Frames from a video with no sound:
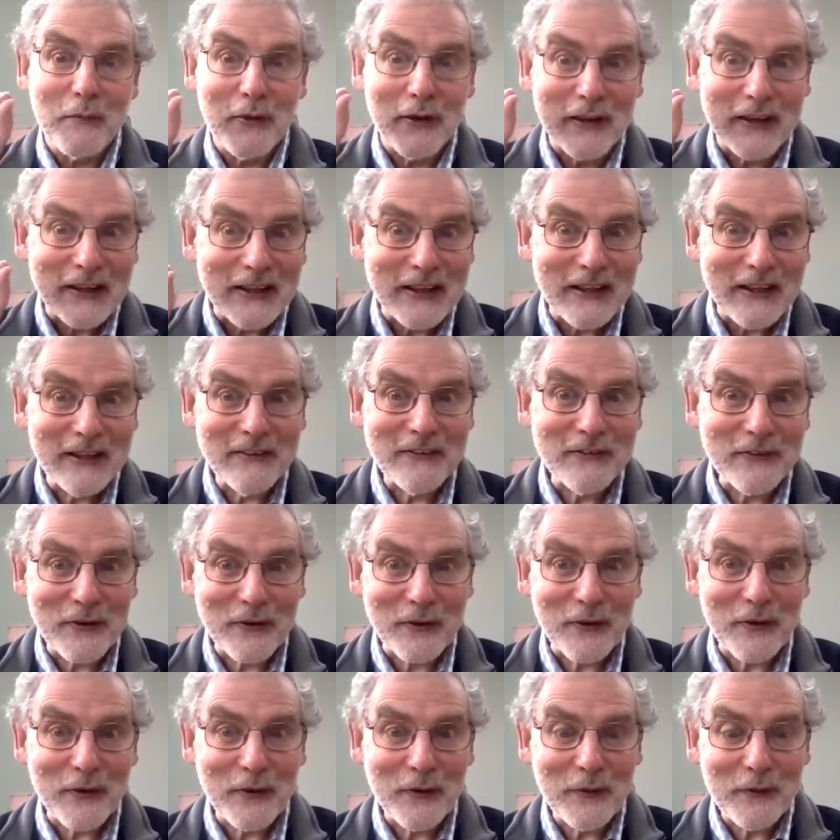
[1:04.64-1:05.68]
But
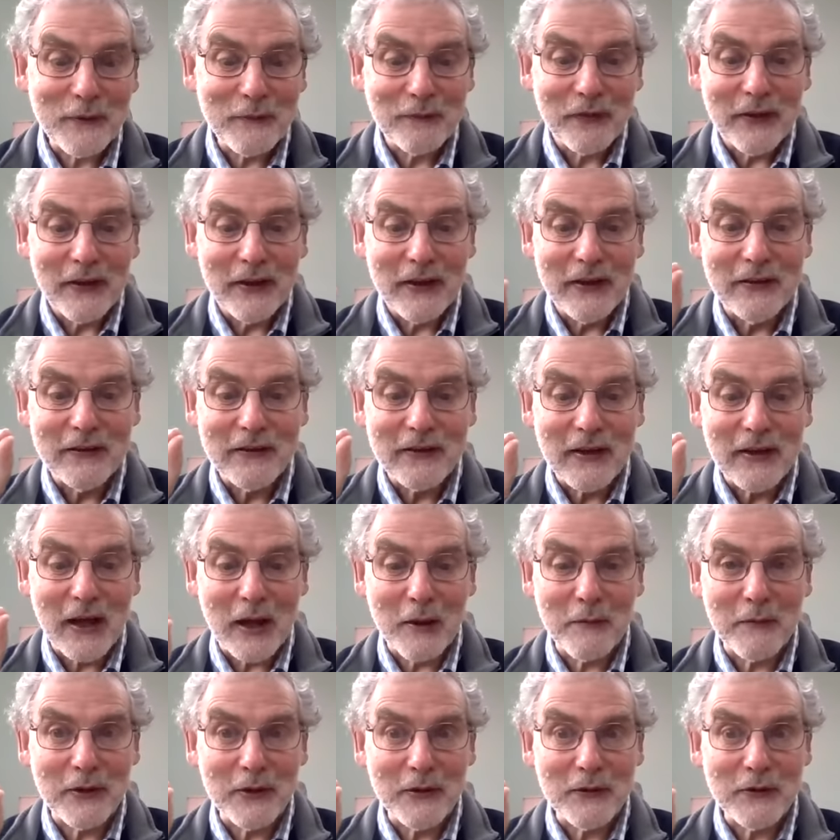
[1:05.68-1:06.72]
Esau is
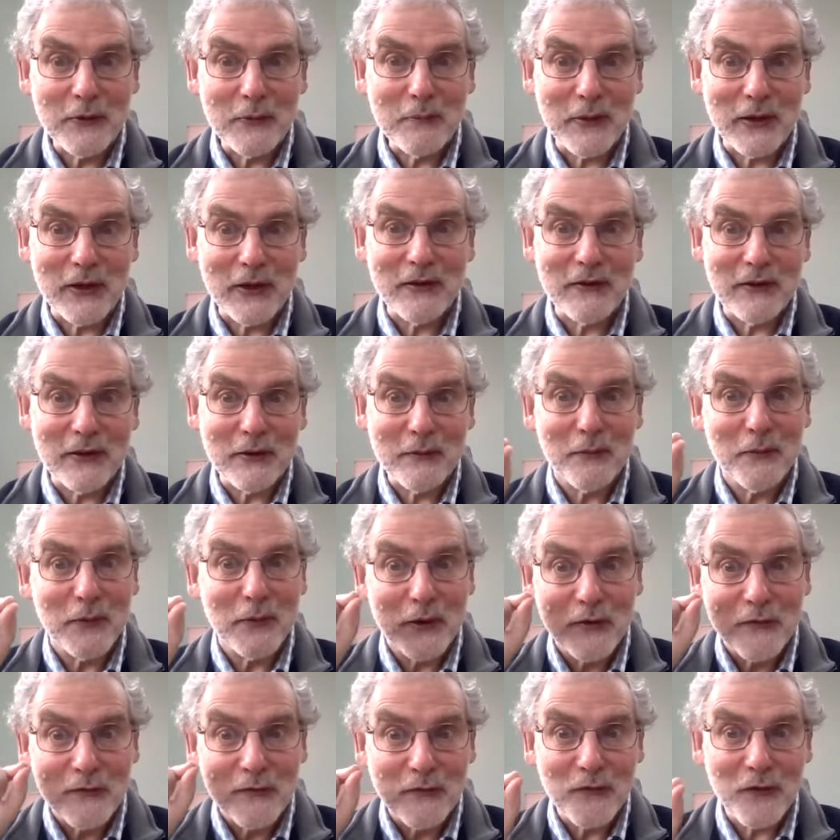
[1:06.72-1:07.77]
coming to meet him
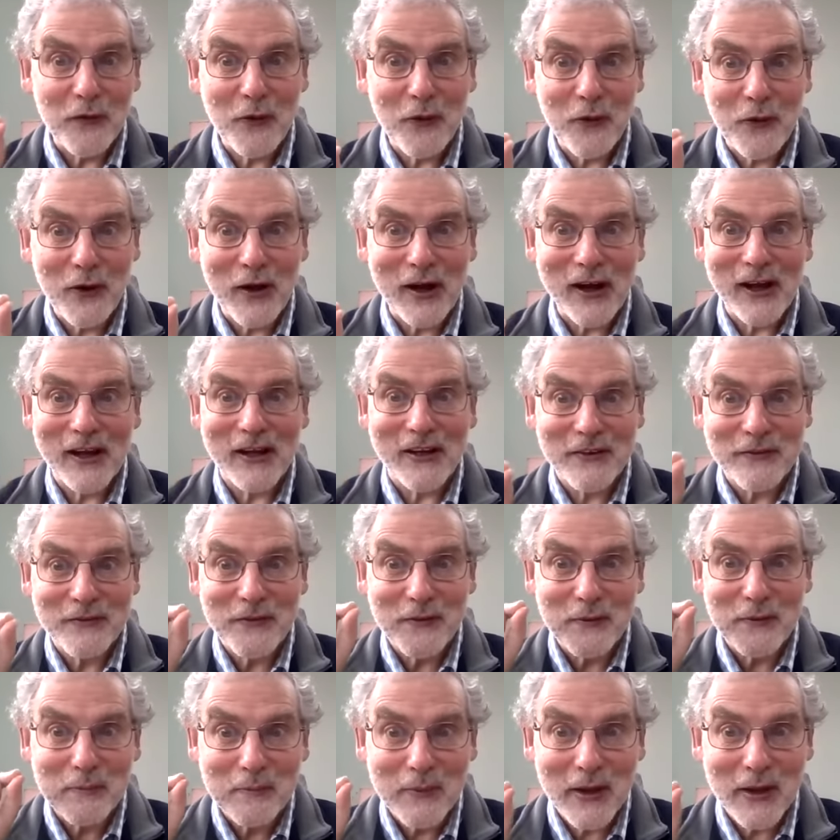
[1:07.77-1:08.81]
with
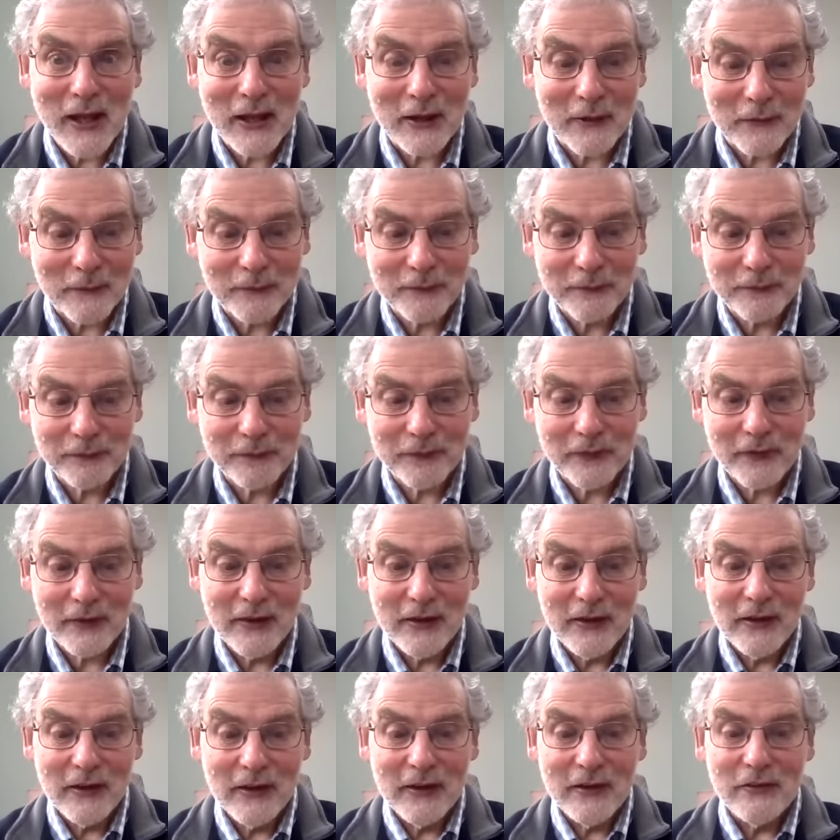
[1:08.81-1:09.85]
400 men.
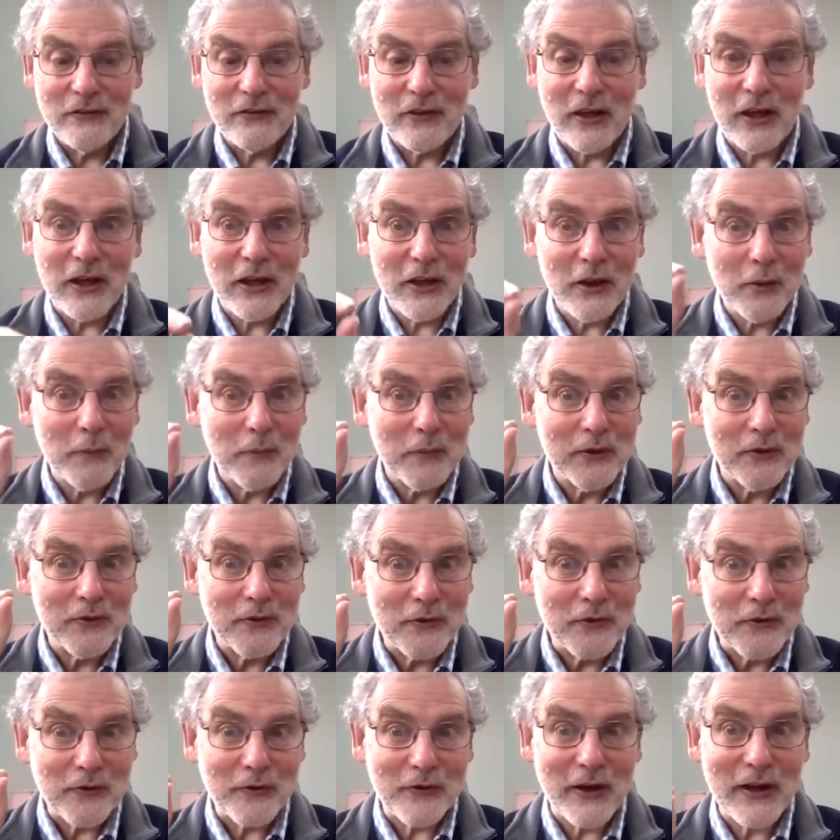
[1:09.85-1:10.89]
Jacob
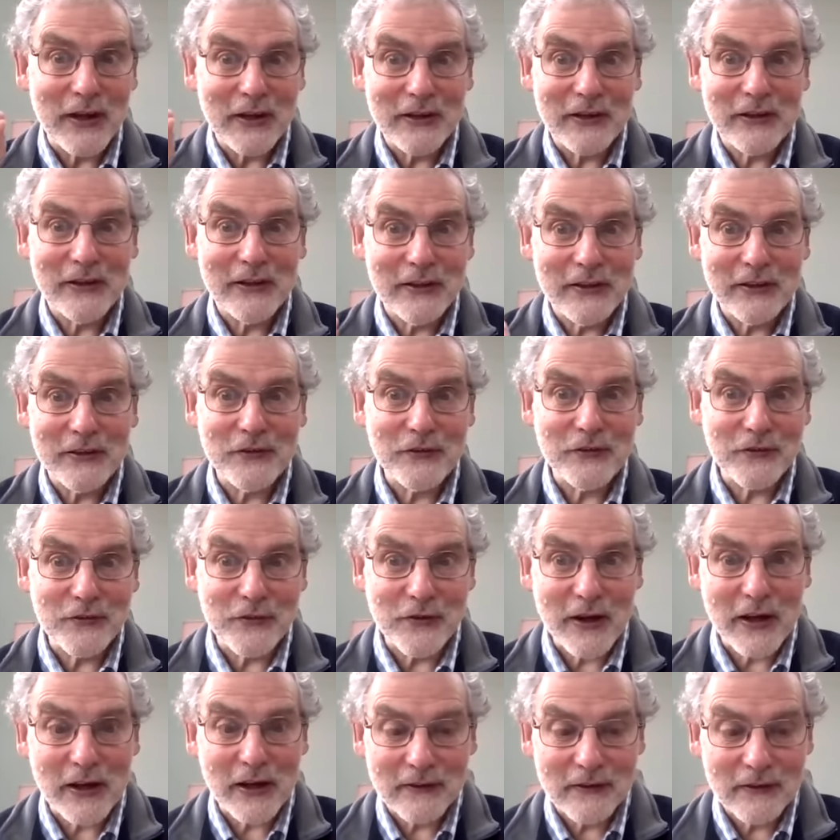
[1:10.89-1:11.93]
is greatly
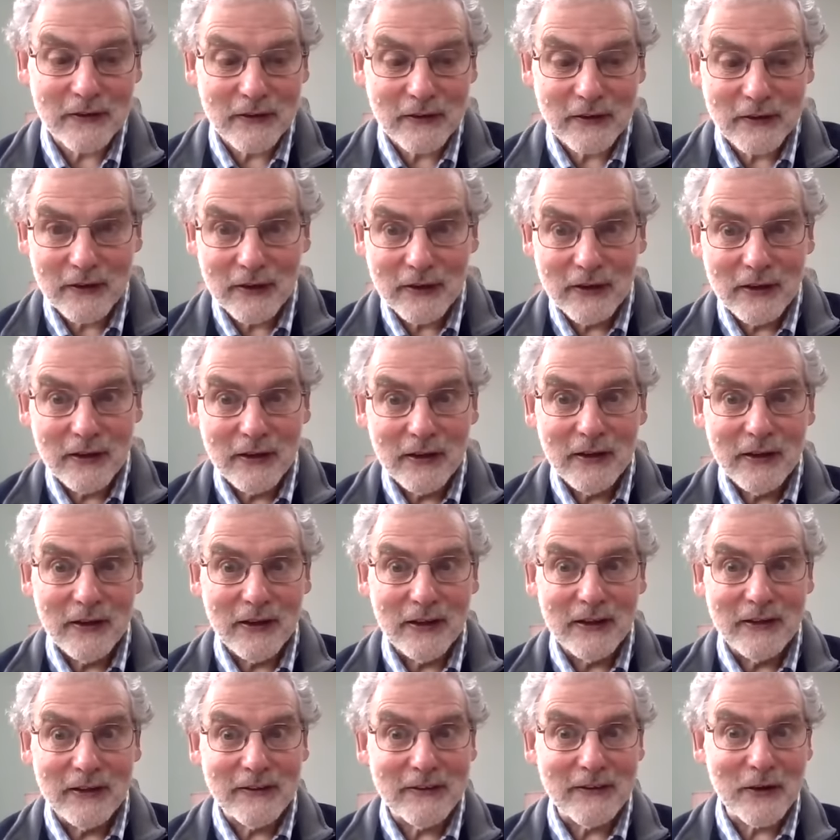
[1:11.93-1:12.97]
distressed.
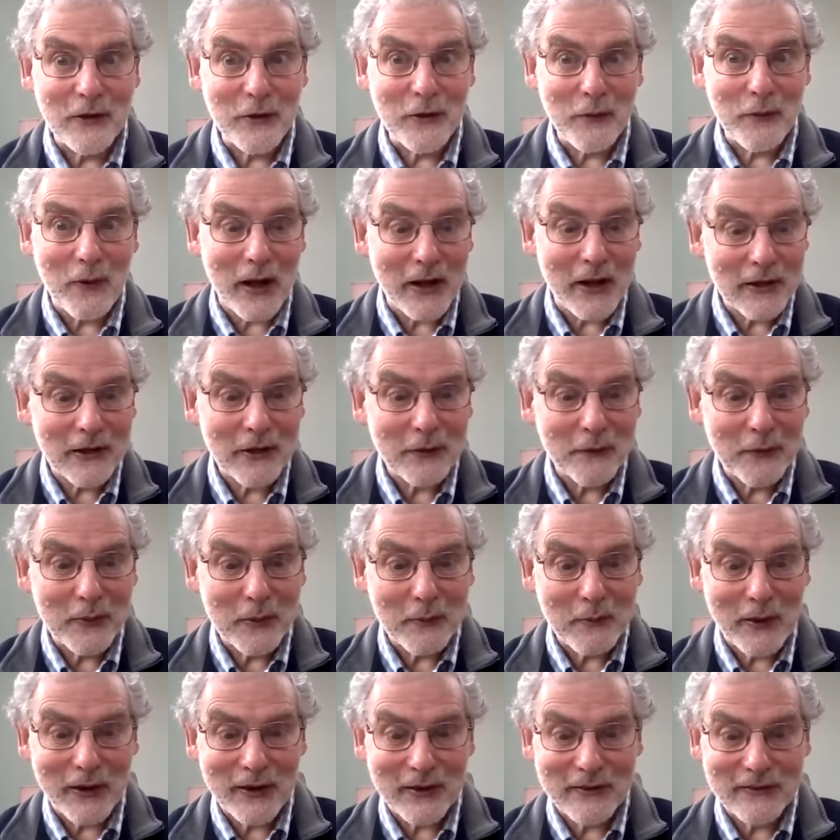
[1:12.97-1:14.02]
It is no wonder,
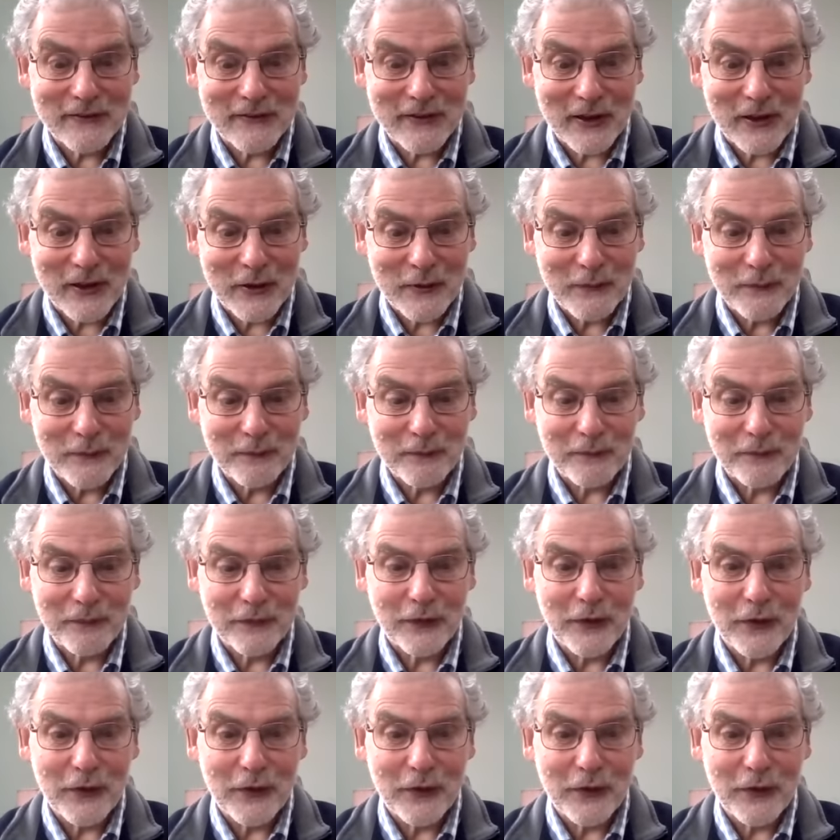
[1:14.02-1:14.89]
we might say.